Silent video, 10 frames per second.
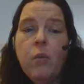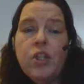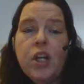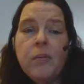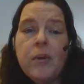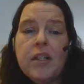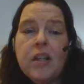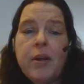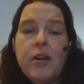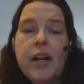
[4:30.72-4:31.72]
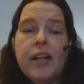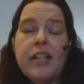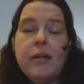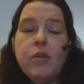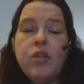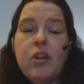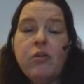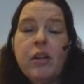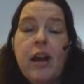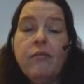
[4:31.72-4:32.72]
Which elements on the periodic table
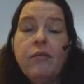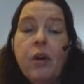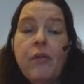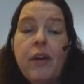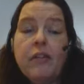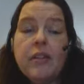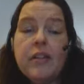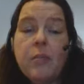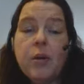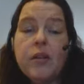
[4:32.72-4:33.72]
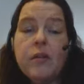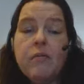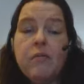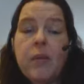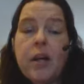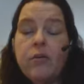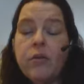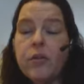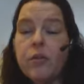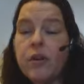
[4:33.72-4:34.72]
generally have low valence numbers,
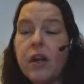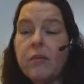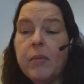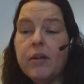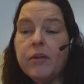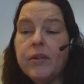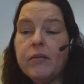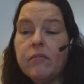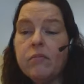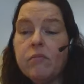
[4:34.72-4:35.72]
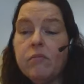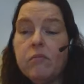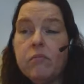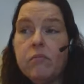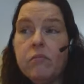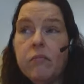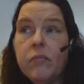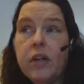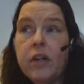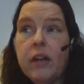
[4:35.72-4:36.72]
metals or nonmetals?
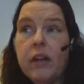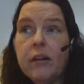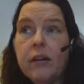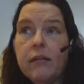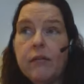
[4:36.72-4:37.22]
What do you think?